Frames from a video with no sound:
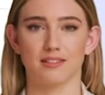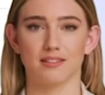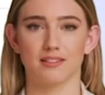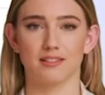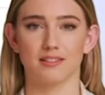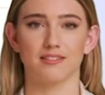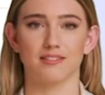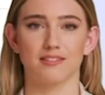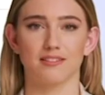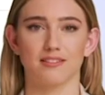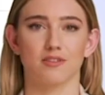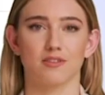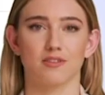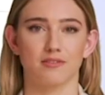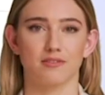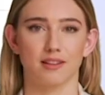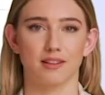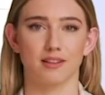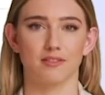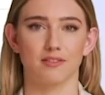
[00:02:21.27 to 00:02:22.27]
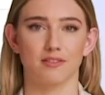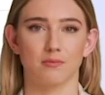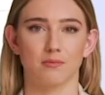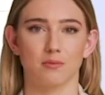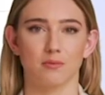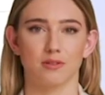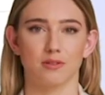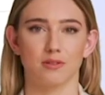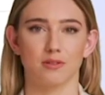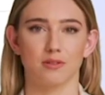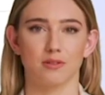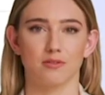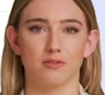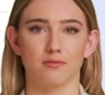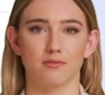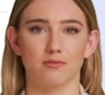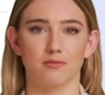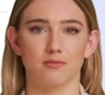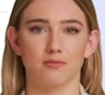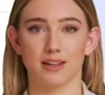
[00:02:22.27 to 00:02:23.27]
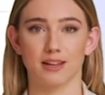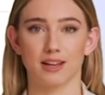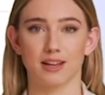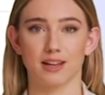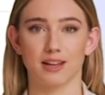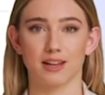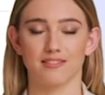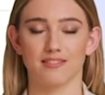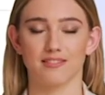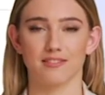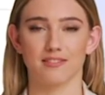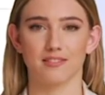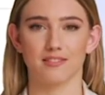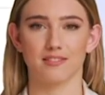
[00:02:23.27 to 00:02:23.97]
First, head over to did.com and click on the